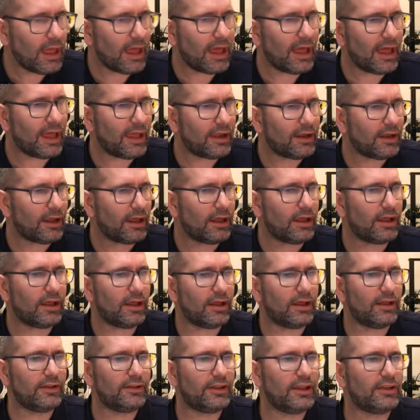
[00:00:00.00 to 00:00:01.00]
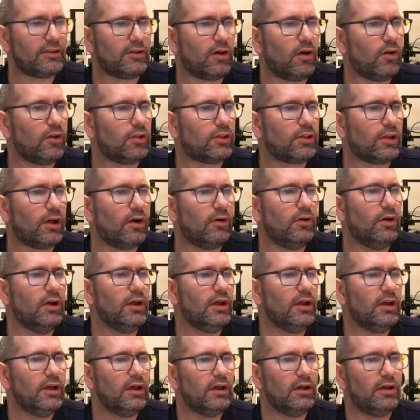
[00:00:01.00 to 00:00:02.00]
And uh, that also
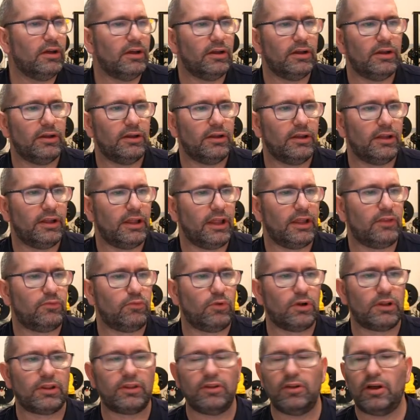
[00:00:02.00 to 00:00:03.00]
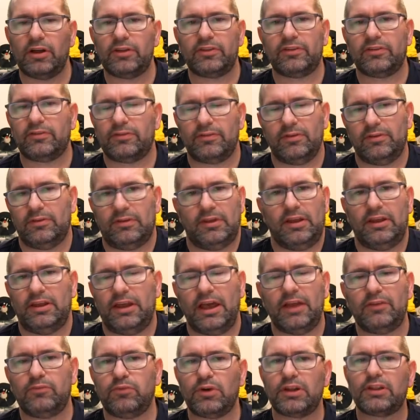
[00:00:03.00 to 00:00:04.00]
uh, it was not
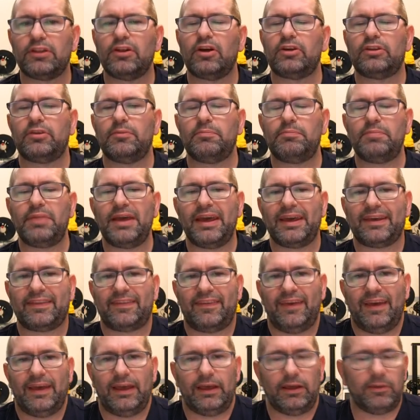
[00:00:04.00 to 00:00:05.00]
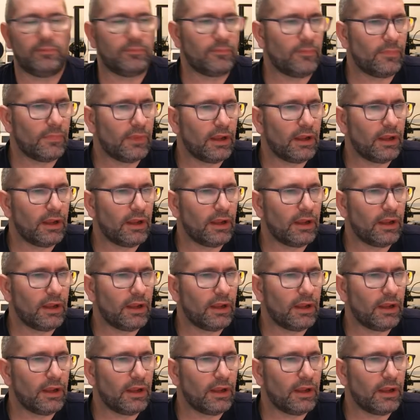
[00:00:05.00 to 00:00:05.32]
it was not a big thing.